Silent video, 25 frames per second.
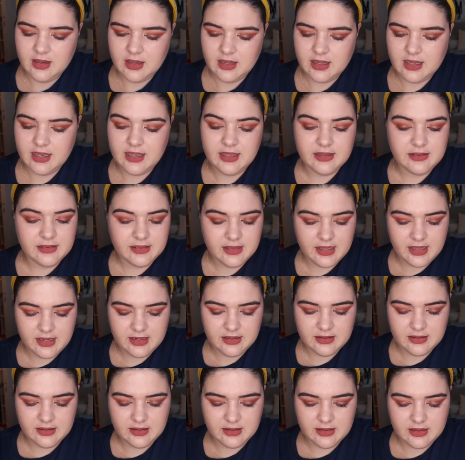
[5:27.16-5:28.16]
And
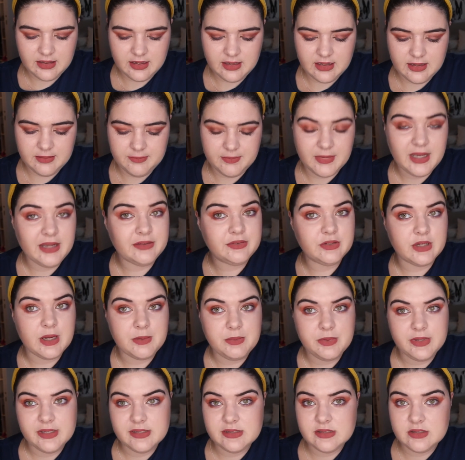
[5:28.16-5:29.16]
then after a
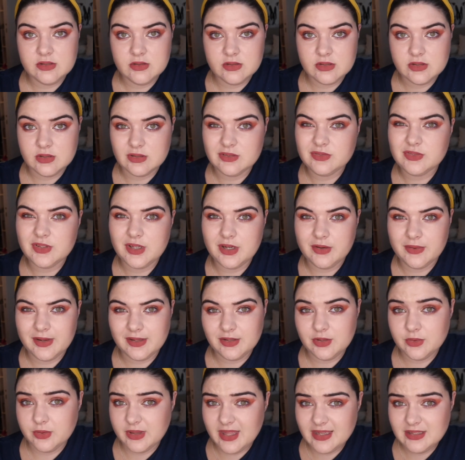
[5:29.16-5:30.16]
couple of years sort of floating
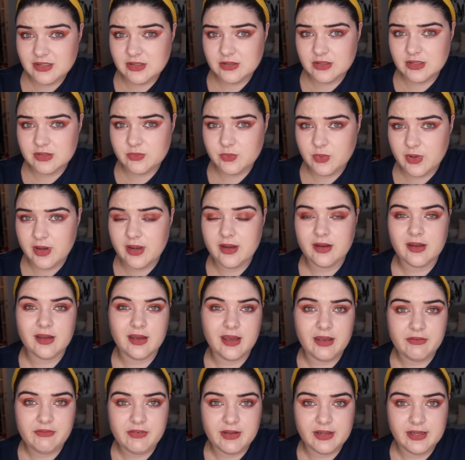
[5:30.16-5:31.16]
around doing that sort of work,
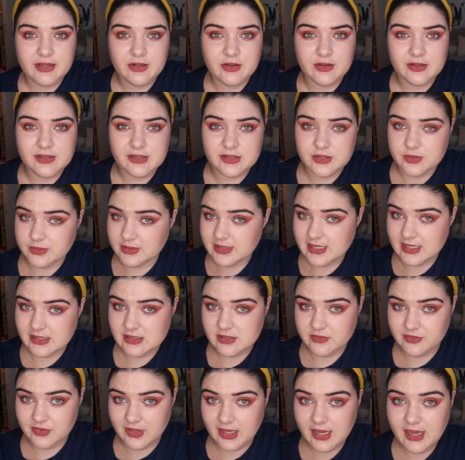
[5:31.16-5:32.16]
I finally got into
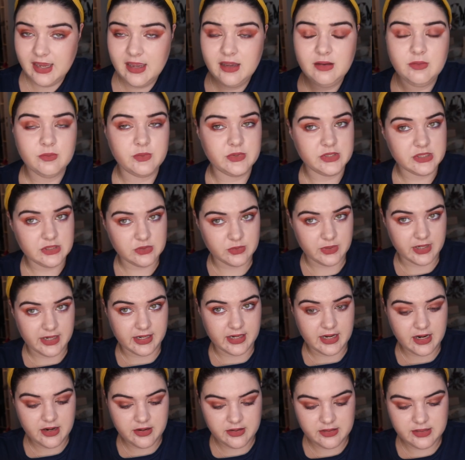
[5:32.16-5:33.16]
intensive care, which is what I
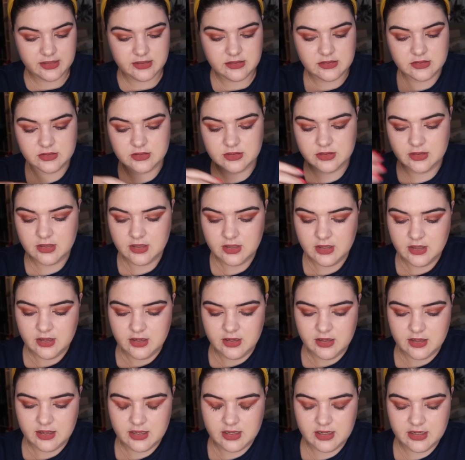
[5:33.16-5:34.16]
currently do,
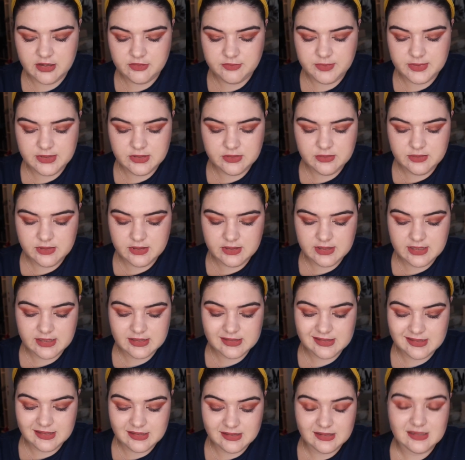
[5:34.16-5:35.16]
and I've been doing that
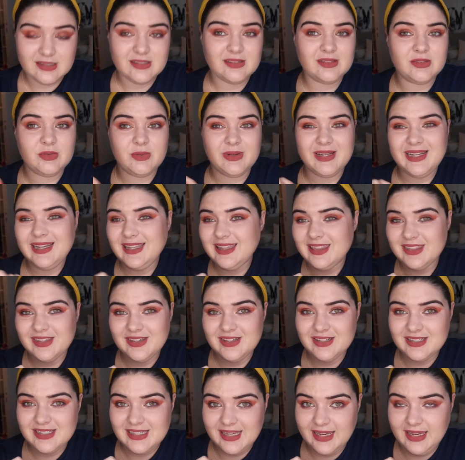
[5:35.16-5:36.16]
since
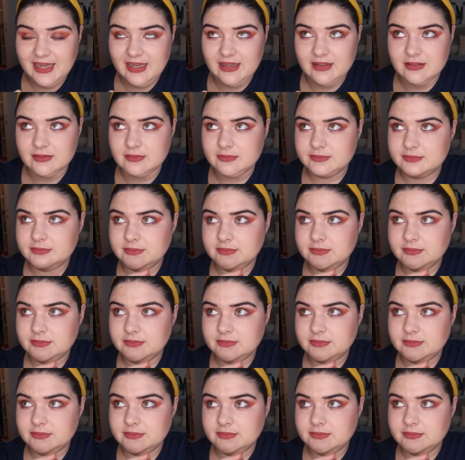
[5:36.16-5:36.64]
2013.